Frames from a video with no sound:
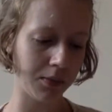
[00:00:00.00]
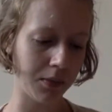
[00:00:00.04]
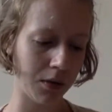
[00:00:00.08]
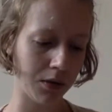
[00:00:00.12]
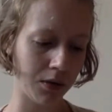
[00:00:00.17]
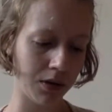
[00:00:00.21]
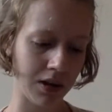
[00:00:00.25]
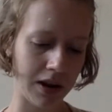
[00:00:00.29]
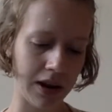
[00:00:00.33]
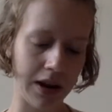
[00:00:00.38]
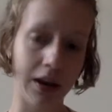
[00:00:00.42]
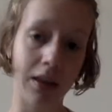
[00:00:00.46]

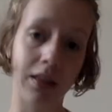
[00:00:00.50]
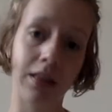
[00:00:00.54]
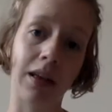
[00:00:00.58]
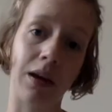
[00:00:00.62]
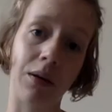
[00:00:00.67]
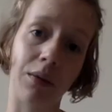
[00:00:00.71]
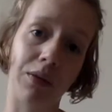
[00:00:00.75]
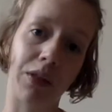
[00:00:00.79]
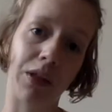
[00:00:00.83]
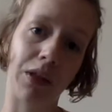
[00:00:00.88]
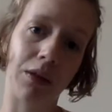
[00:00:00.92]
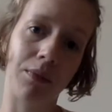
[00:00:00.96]
mostly because they
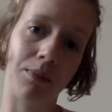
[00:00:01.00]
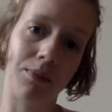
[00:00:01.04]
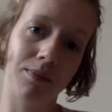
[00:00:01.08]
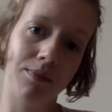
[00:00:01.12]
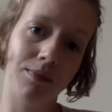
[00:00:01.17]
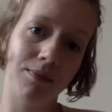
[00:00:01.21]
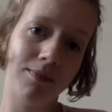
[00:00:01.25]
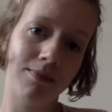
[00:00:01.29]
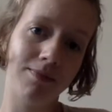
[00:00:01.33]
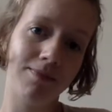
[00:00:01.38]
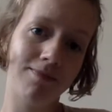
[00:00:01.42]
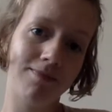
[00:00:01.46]
were the
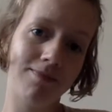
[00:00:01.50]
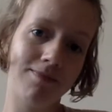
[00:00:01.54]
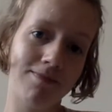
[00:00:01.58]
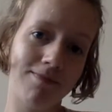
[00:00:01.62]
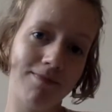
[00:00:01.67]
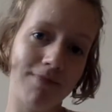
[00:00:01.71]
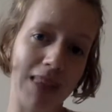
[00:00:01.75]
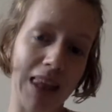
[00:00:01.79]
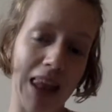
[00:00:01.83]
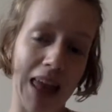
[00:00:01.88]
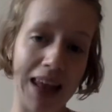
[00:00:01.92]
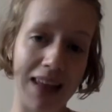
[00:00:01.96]

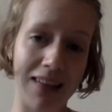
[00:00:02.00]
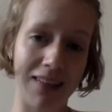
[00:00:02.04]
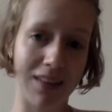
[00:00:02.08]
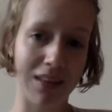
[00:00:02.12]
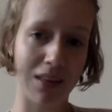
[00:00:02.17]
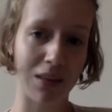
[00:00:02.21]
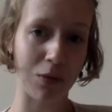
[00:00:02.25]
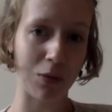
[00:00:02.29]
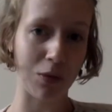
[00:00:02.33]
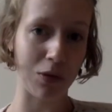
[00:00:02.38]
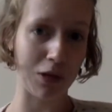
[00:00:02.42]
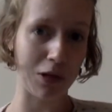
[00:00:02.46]

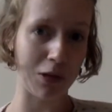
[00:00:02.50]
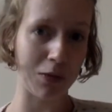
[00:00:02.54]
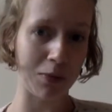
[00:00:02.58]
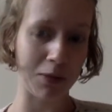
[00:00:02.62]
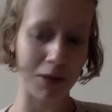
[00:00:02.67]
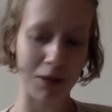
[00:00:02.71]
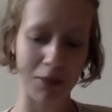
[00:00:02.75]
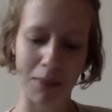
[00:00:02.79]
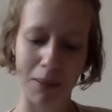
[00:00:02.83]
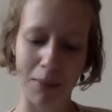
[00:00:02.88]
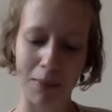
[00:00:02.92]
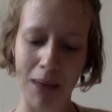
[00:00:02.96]
lightest ones to put
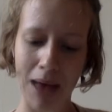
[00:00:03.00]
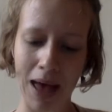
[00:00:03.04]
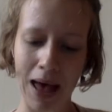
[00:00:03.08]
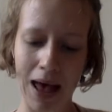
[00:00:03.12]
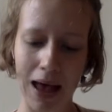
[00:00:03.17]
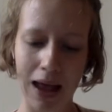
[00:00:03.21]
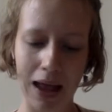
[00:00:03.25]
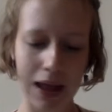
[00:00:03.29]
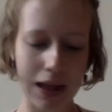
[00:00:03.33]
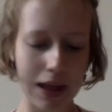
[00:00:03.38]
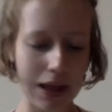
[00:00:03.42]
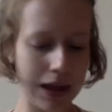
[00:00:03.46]
in my
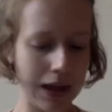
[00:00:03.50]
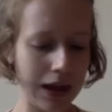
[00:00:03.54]
bag.